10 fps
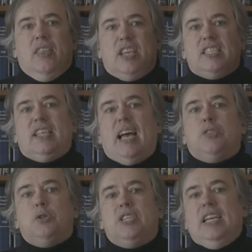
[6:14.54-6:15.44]
the
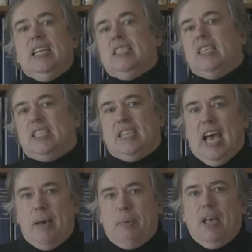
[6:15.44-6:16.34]
actual signature
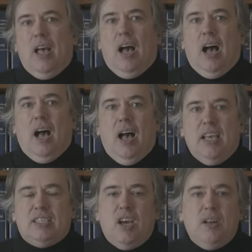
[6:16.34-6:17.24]
step uh,
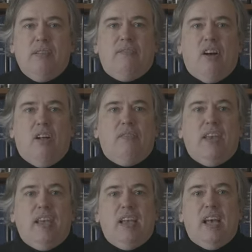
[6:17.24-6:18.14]
is only
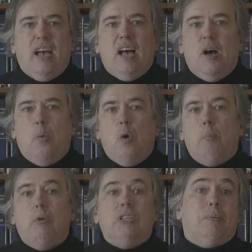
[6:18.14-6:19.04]
involving uh,
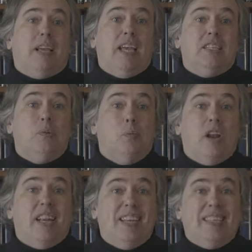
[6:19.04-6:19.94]
one multiplication and
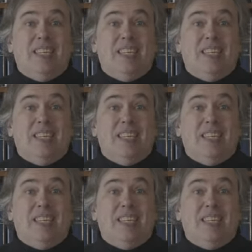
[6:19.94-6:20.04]
one addition.